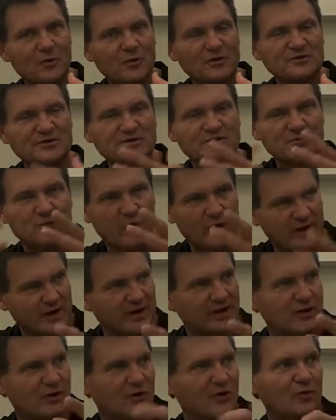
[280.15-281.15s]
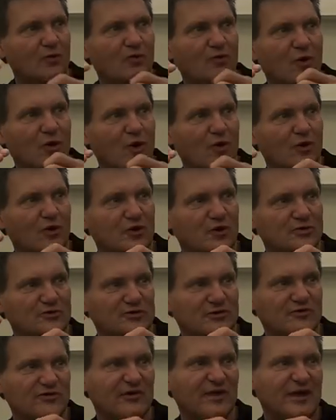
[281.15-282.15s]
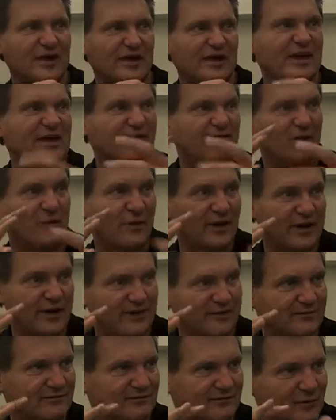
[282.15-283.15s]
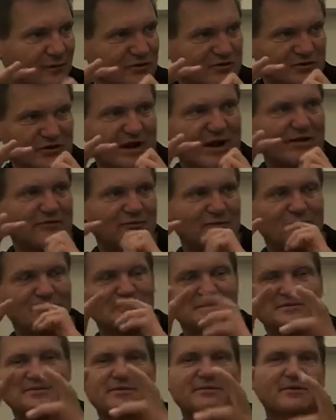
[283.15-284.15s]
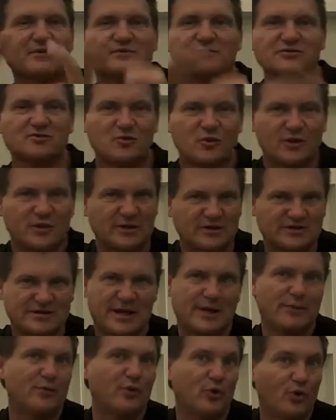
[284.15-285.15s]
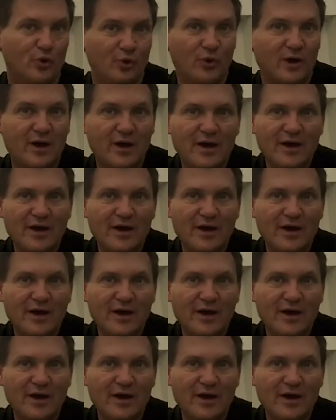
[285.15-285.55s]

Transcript: which is Wiccan or sort of like an evil Wiccan witchcraft or something just really taboo.